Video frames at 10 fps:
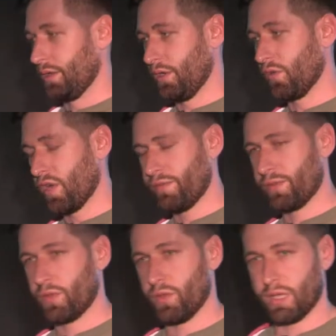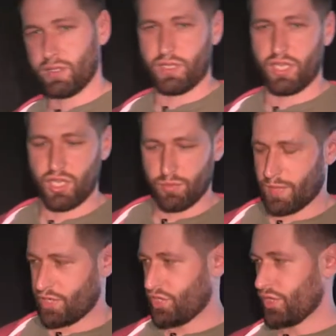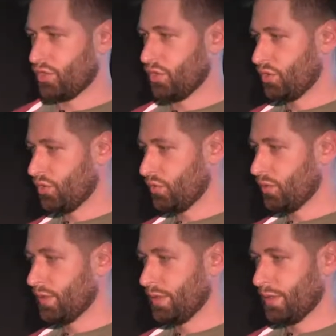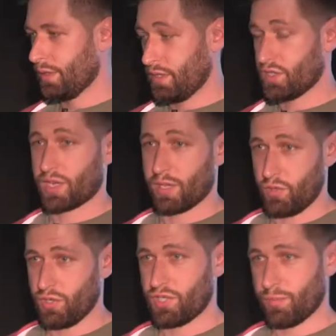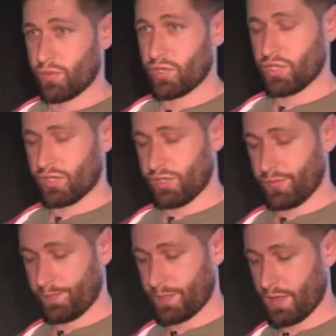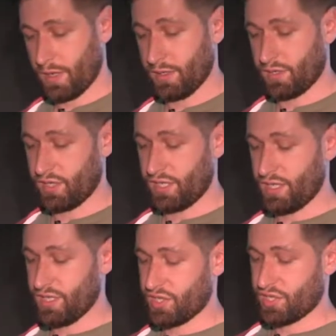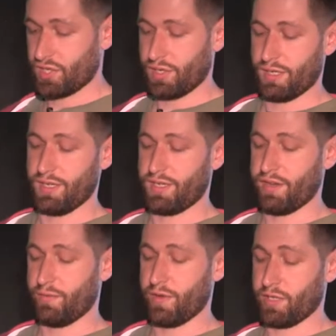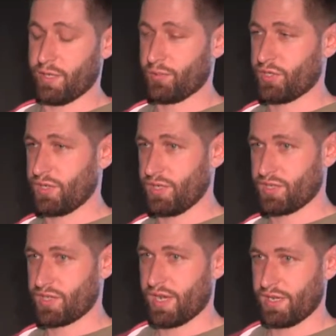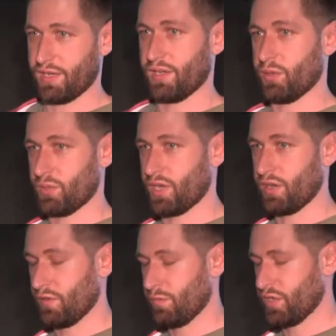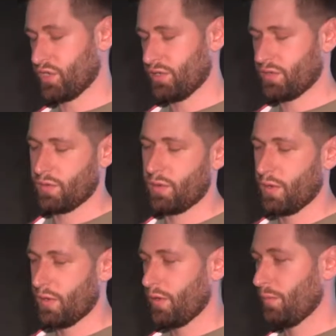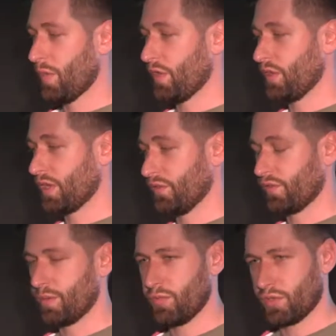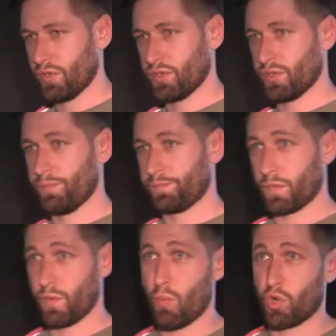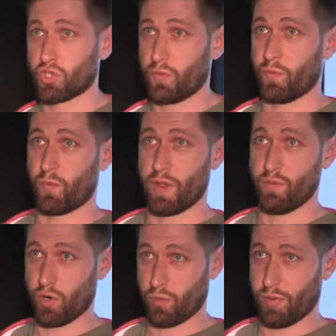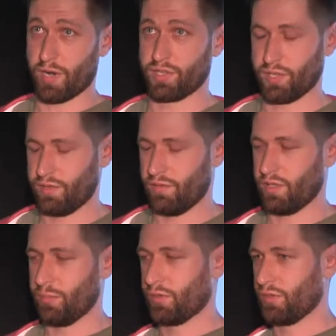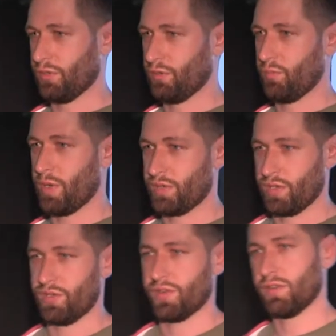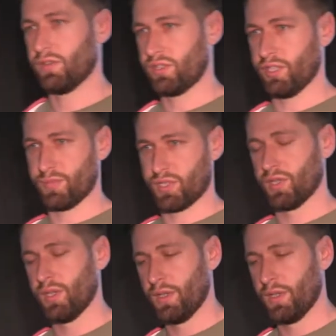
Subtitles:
GraphQL in Magento 2 is a community project and is developed inside and outside of Magento by the contributors. The most of framework parts are developed by the internal teams.